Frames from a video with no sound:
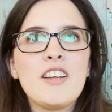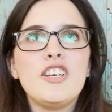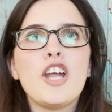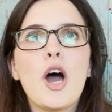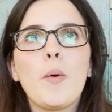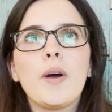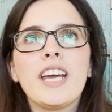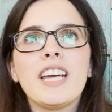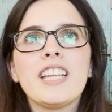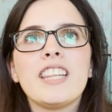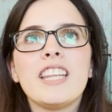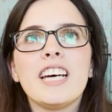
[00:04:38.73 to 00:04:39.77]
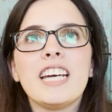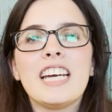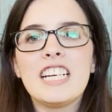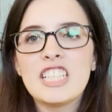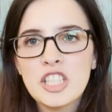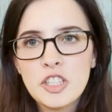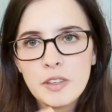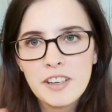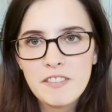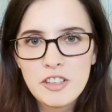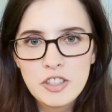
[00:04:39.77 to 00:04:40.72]
Knowing the
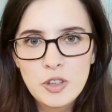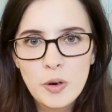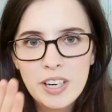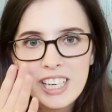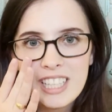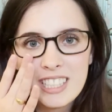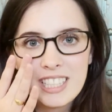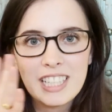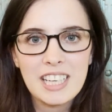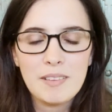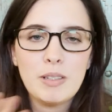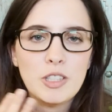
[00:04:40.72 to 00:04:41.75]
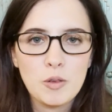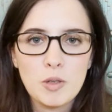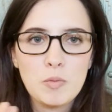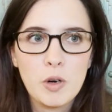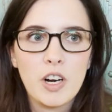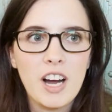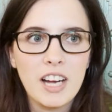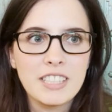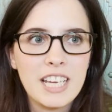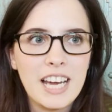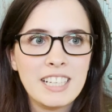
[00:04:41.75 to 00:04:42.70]
history of the story is going to give me so much more
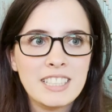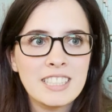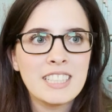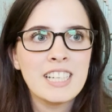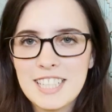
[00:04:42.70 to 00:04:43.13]
context.